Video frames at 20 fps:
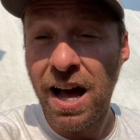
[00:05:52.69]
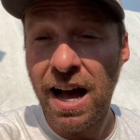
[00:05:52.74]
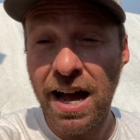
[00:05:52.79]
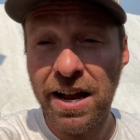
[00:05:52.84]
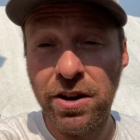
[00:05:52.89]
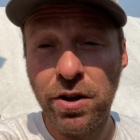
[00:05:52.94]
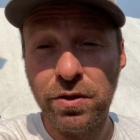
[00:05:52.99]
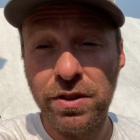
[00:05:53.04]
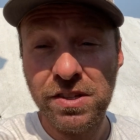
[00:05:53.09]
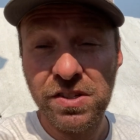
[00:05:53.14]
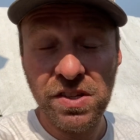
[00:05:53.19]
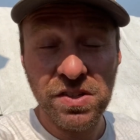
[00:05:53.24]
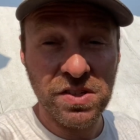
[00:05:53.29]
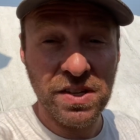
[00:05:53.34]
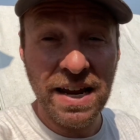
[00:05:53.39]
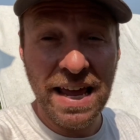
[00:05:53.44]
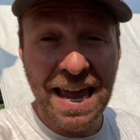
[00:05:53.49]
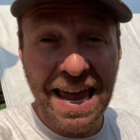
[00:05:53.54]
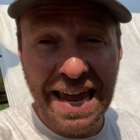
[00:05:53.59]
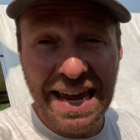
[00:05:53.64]
I know this is
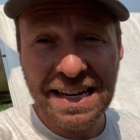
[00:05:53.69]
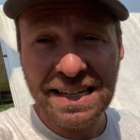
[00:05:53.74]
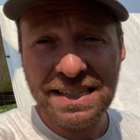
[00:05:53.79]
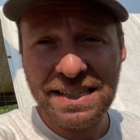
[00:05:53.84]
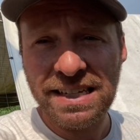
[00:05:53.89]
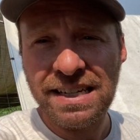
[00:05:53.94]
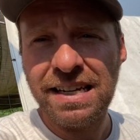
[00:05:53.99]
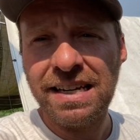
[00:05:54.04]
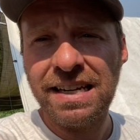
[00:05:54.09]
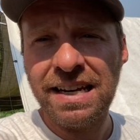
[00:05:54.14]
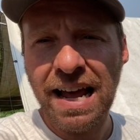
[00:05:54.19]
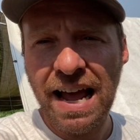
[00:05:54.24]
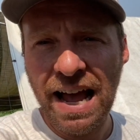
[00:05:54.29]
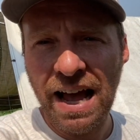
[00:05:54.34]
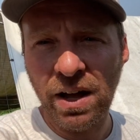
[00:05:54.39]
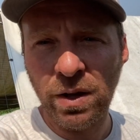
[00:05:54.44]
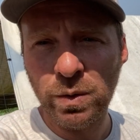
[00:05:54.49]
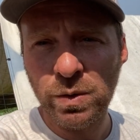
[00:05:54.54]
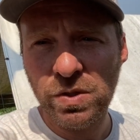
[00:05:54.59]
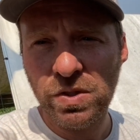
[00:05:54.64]
an eighteen
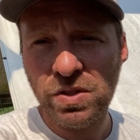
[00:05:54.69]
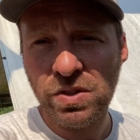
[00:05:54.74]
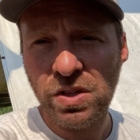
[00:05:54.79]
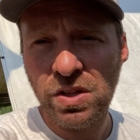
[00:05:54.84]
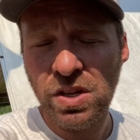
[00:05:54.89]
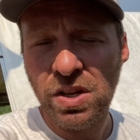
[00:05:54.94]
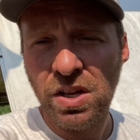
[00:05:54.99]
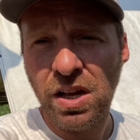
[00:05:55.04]
ounce,